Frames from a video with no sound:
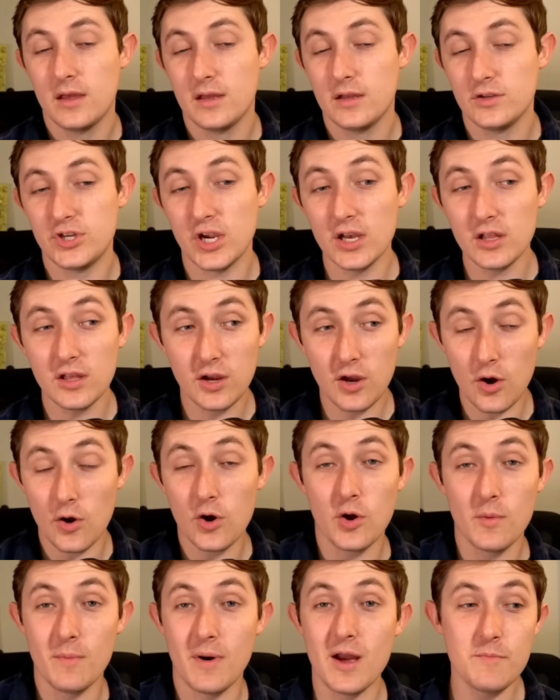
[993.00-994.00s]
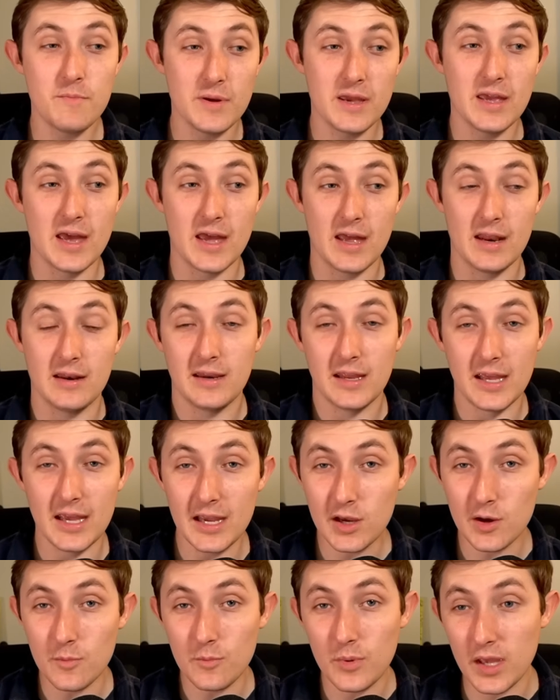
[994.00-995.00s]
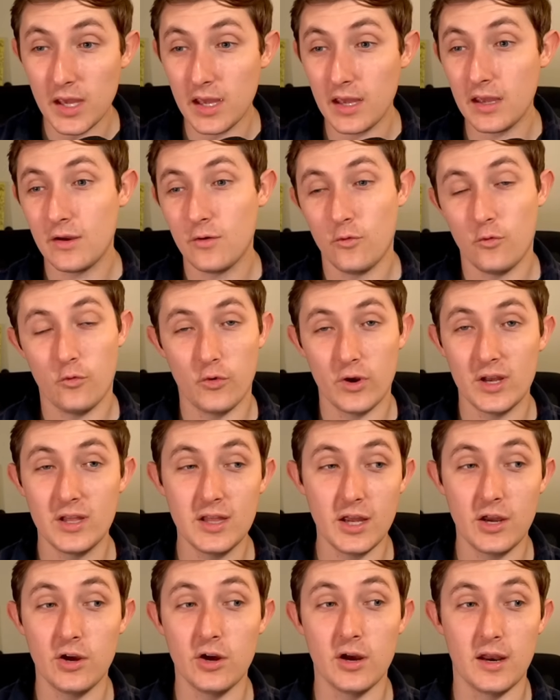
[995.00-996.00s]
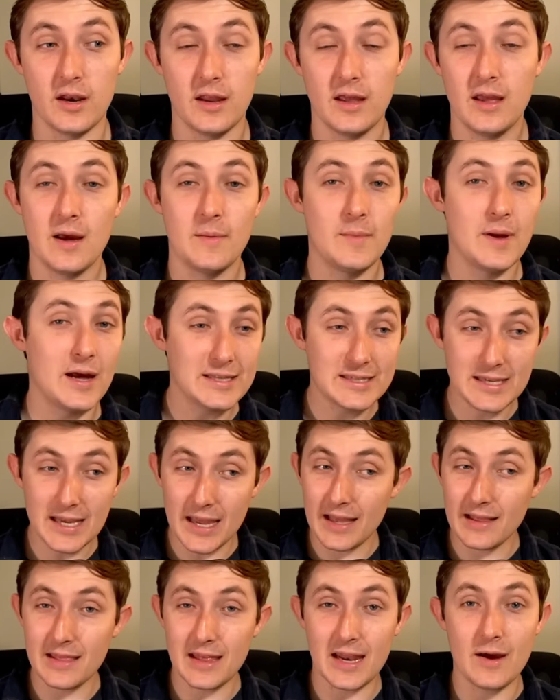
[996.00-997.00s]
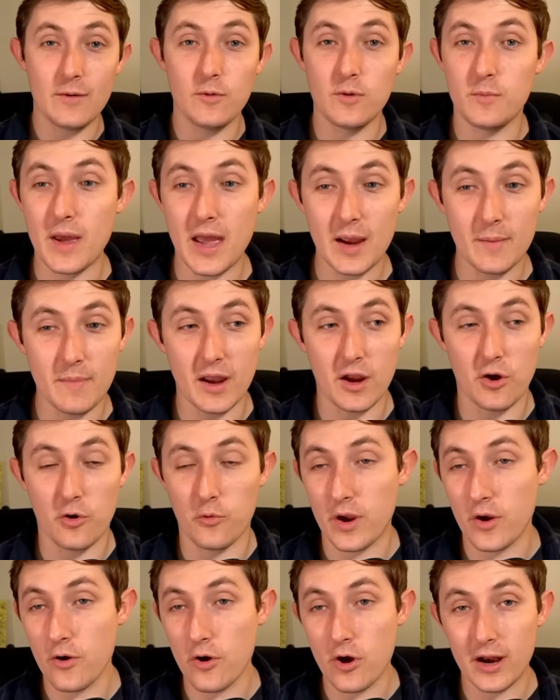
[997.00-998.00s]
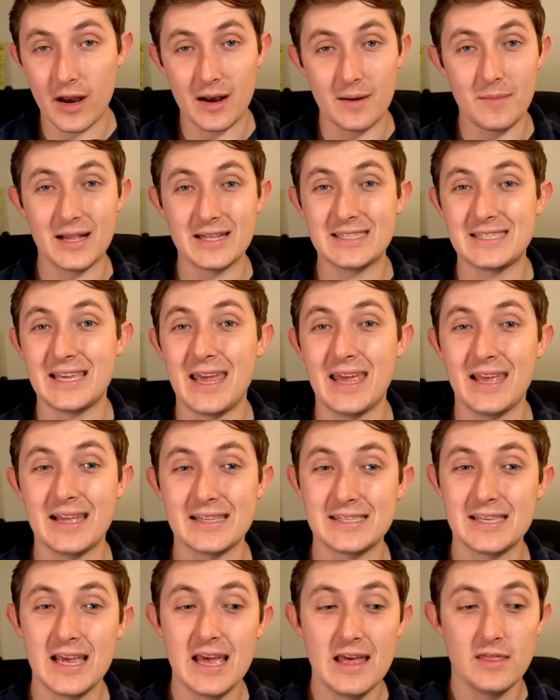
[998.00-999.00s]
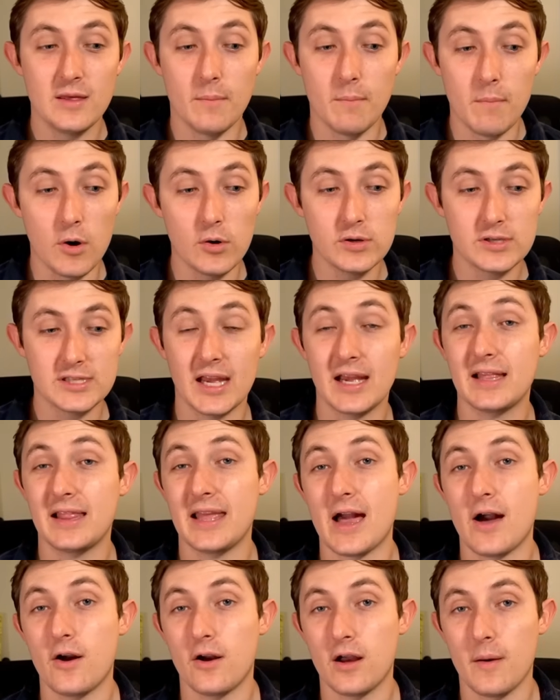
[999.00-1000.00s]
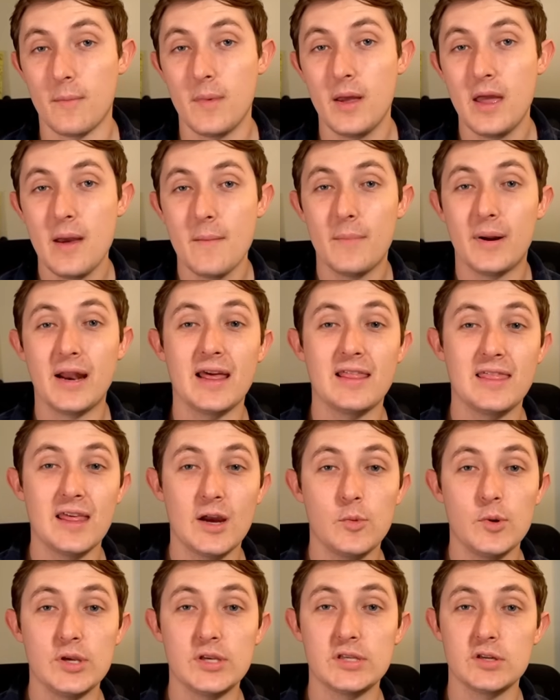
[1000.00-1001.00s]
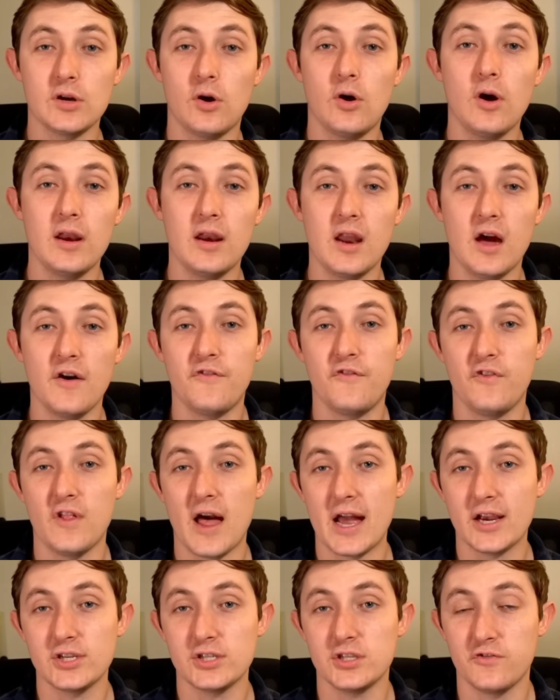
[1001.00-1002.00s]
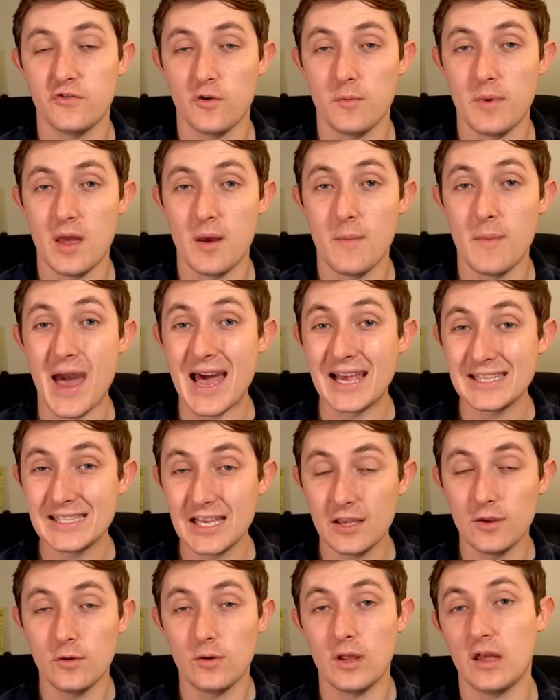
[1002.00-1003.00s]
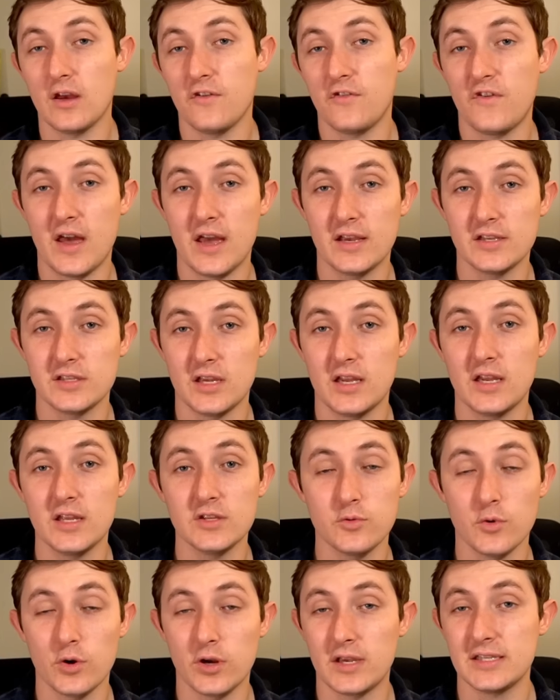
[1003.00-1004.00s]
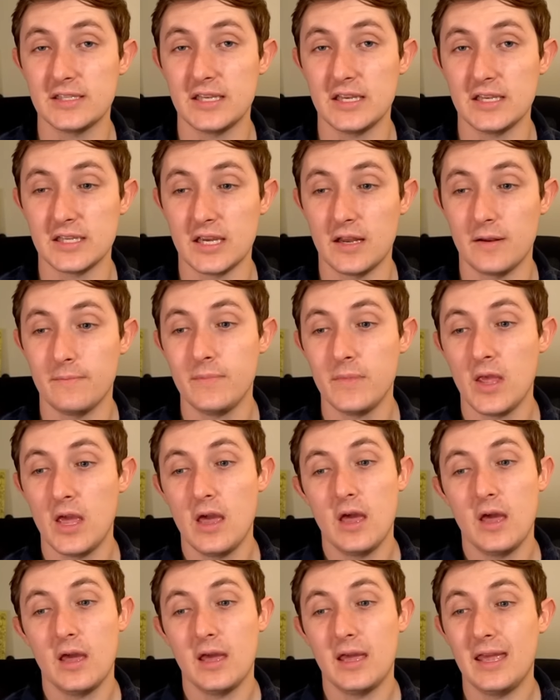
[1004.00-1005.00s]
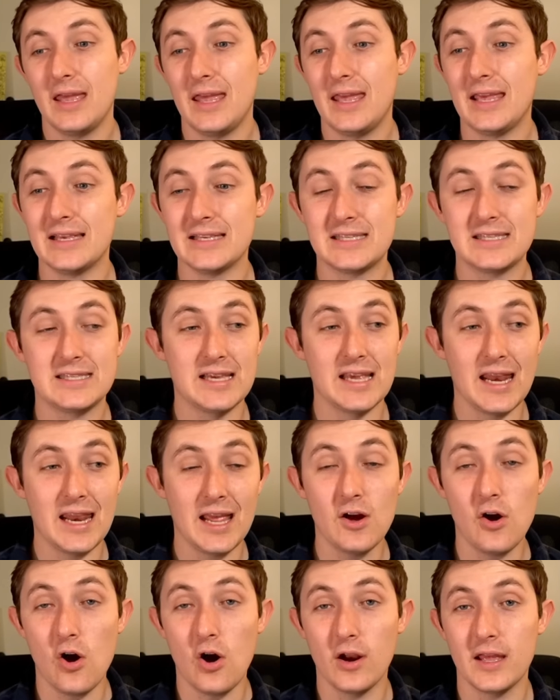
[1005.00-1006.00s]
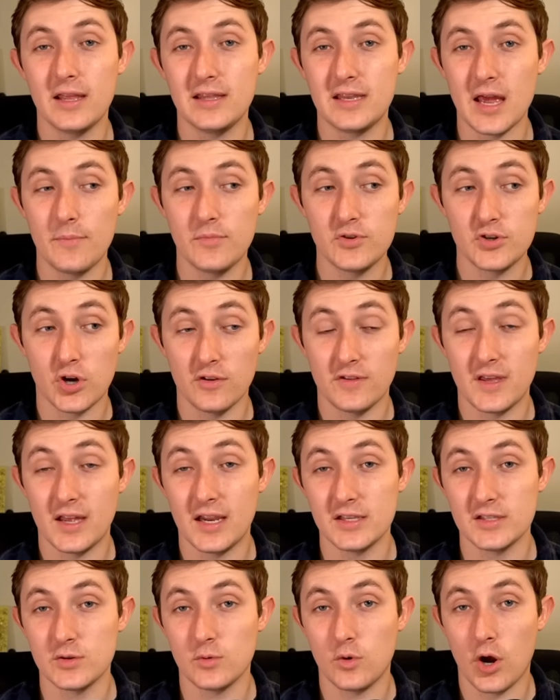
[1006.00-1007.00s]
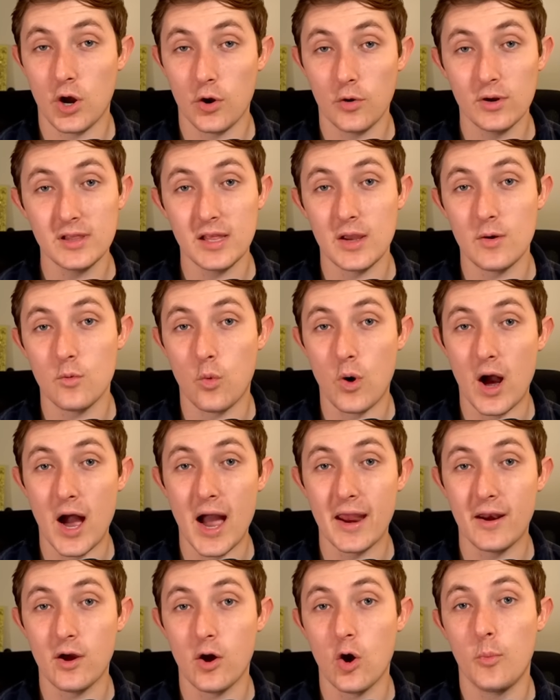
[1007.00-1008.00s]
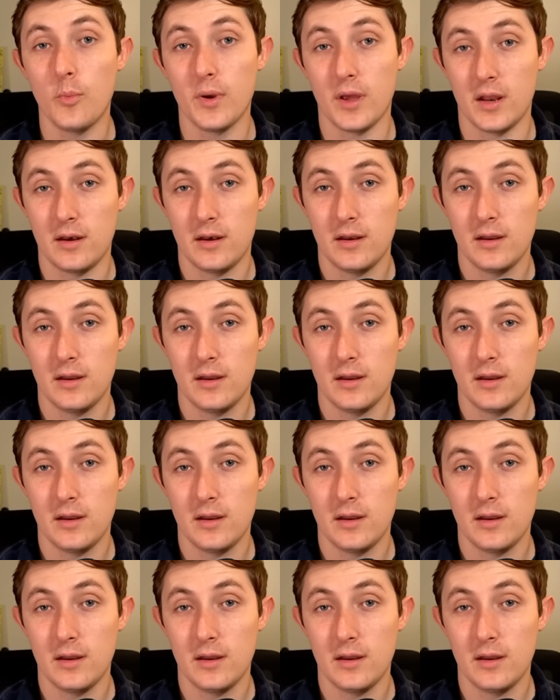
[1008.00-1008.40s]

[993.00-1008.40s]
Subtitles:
Jalen Coker might be it. He could be really good. I'm not saying that I would bank my career on it. I'm not saying it's the most likely outcome, but I think we saw enough flashes from him as a UDFA in his rookie season. He's sitting on a depth chart that is currently wide open.